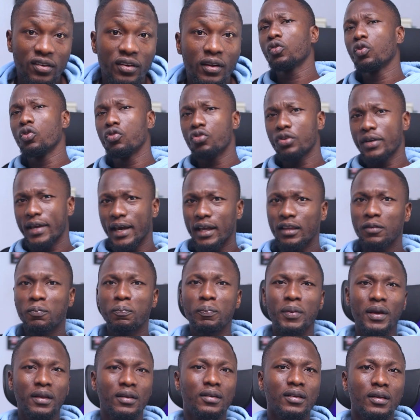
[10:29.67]
so you
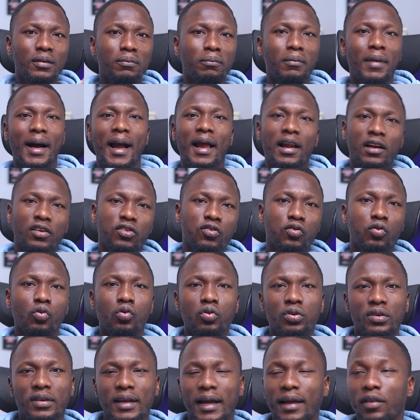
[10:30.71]
get paid in
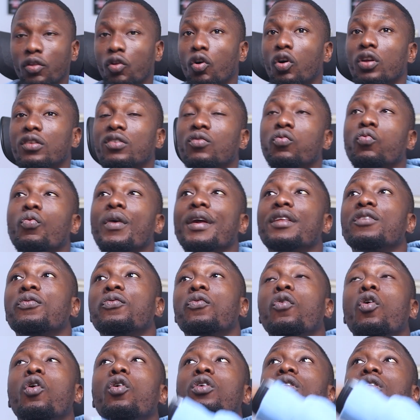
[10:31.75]
milestones and not wait